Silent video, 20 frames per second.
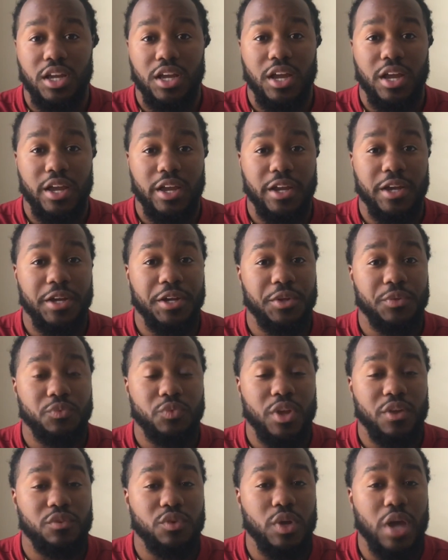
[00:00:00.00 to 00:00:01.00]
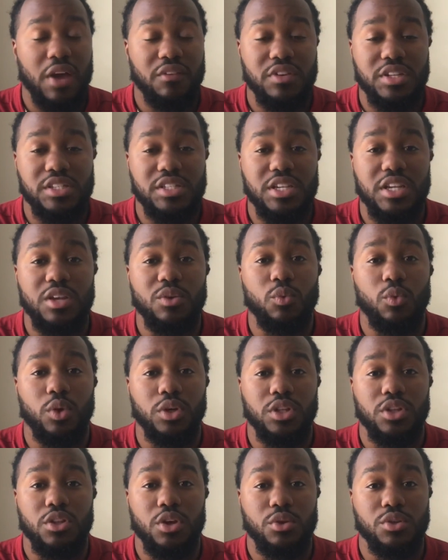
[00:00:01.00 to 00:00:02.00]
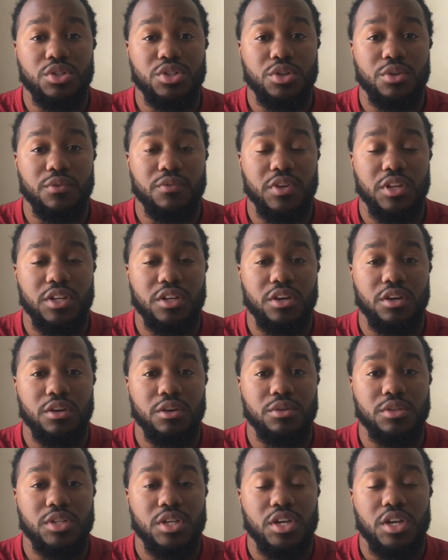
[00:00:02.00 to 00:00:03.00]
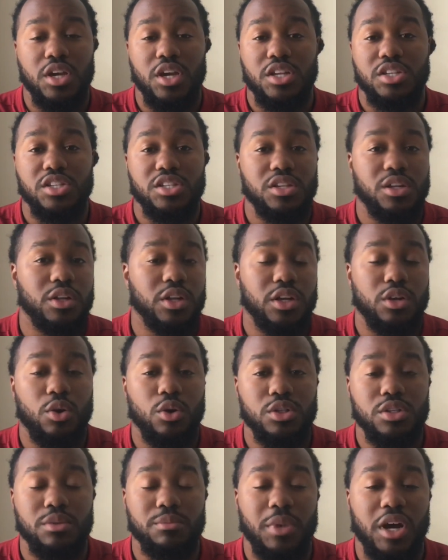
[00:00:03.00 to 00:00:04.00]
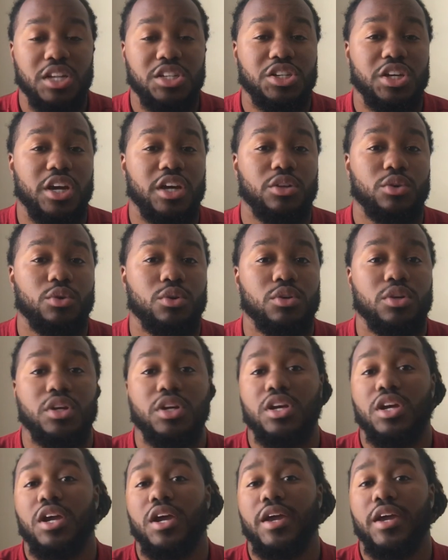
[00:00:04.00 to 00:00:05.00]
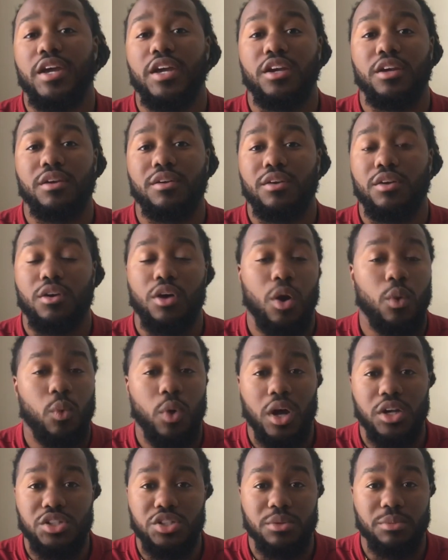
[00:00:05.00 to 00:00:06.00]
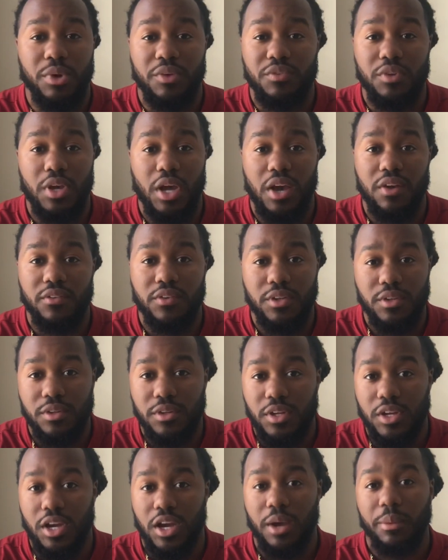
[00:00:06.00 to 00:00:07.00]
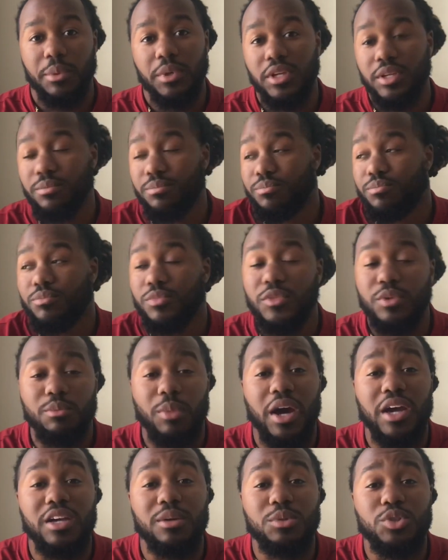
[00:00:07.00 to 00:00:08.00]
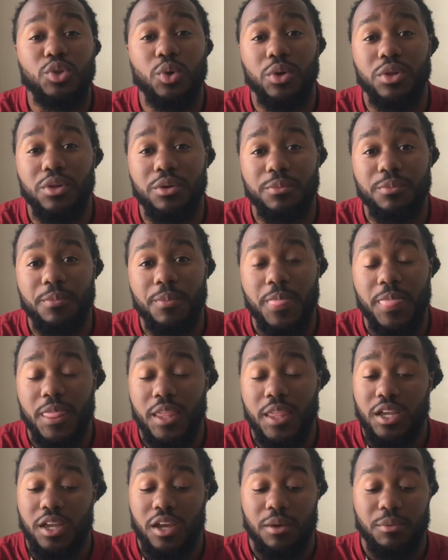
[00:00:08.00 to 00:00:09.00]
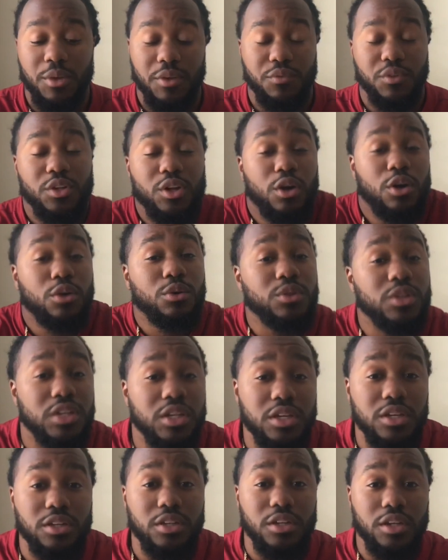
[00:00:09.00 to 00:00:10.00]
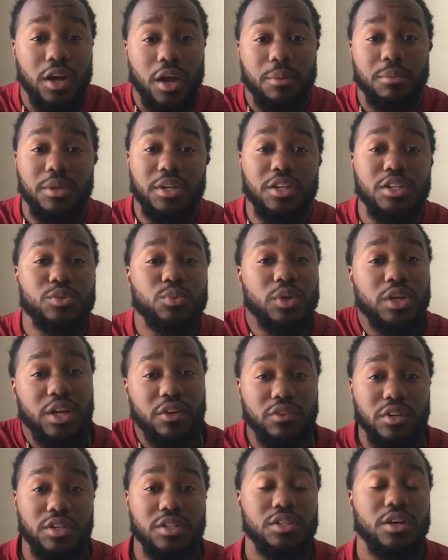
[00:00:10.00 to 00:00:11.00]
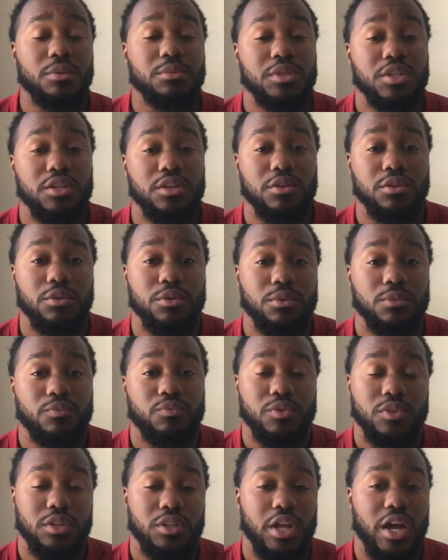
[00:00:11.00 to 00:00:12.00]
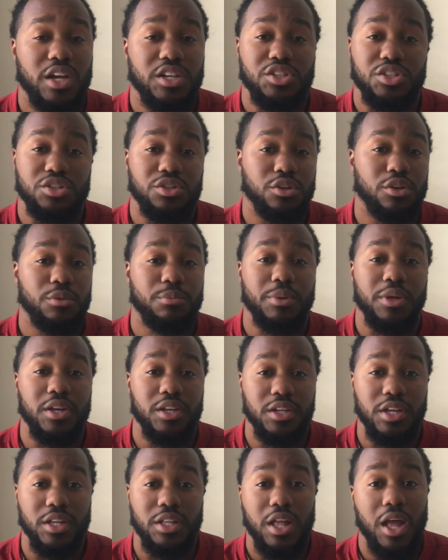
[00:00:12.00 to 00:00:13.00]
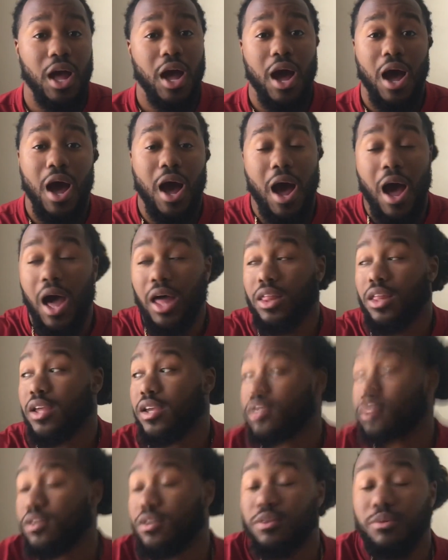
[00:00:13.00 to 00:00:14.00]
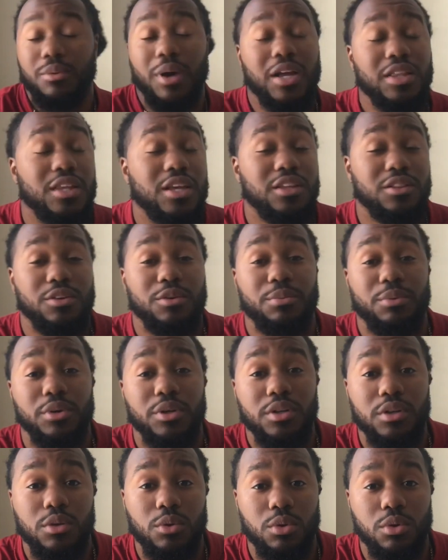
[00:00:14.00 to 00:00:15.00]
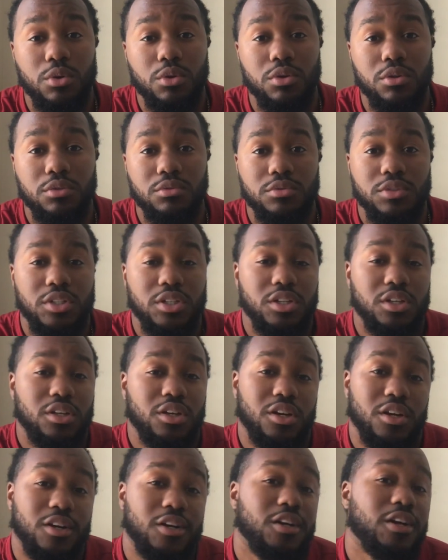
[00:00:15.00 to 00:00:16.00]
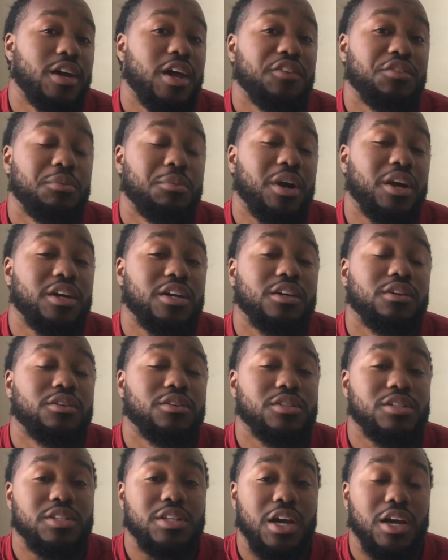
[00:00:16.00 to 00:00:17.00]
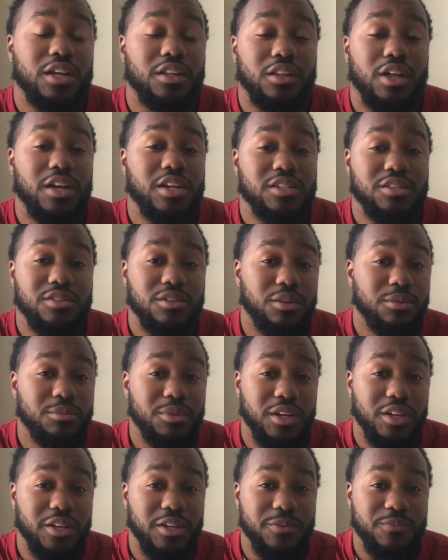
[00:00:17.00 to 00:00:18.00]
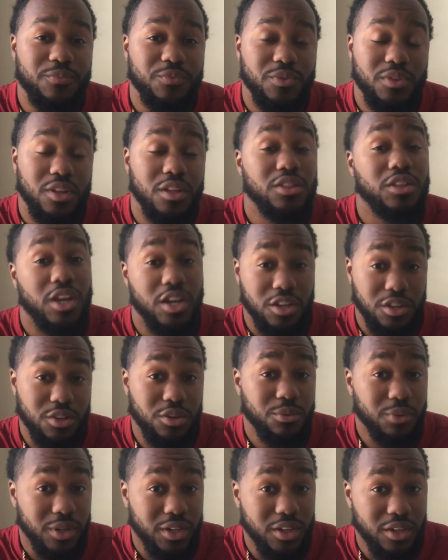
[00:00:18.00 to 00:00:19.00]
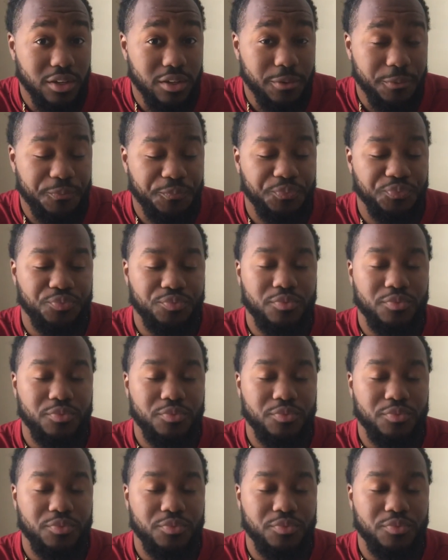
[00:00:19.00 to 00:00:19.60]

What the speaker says: And if you haven't seen one of those two videos, just click onto my channel and go watch them if you haven't. I mean, you might enjoy them. I mean, if you don't, then, it's whatever. It's up to you. That's your opinion. I like them. I think they're pretty cool. Everybody else that likes them, then thank you again.